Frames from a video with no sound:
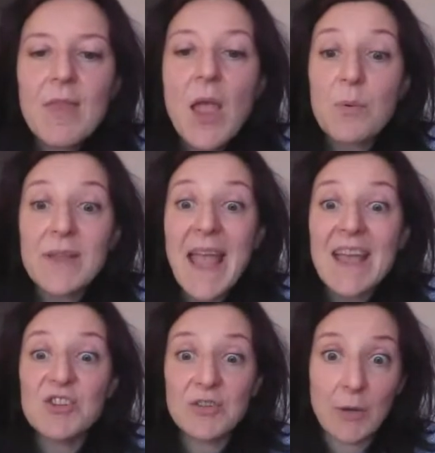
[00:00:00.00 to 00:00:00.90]
we
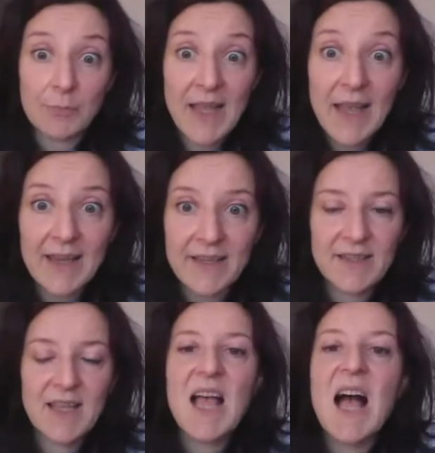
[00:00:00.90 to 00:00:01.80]
actually
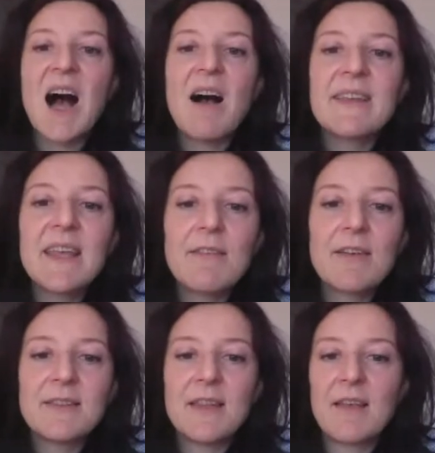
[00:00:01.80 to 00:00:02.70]
obtain are
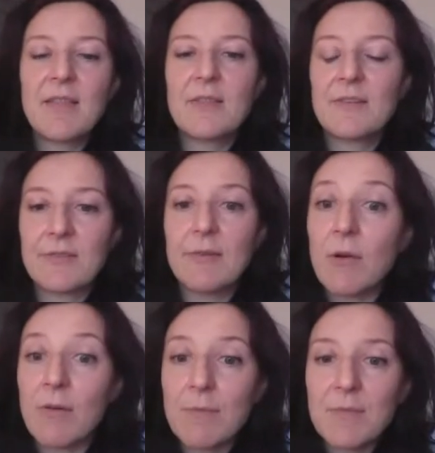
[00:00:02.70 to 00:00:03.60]
given in this
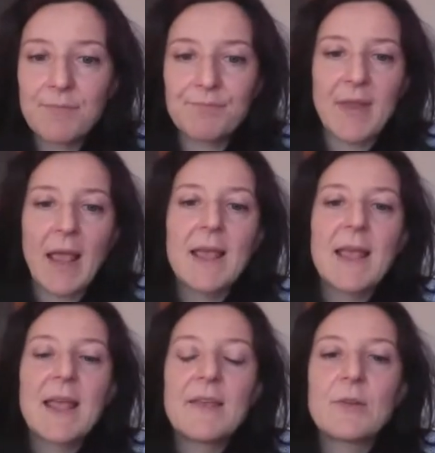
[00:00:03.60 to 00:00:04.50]
theorem.
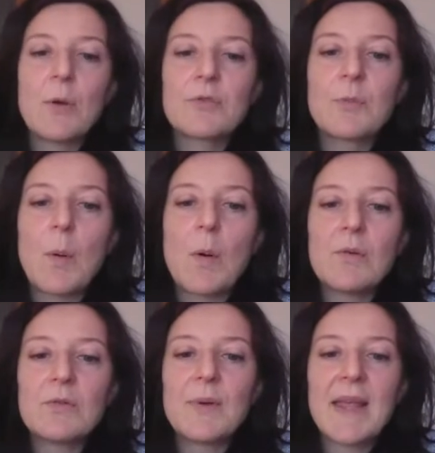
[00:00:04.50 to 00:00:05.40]
So
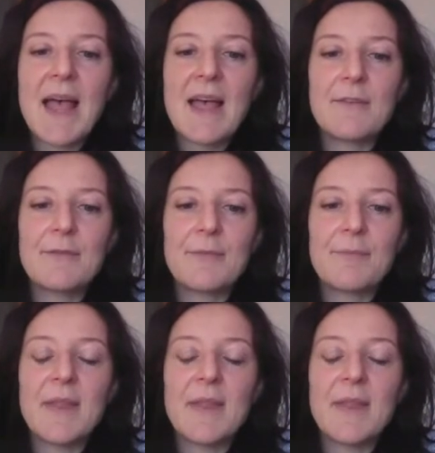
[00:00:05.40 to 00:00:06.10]
suppose we have,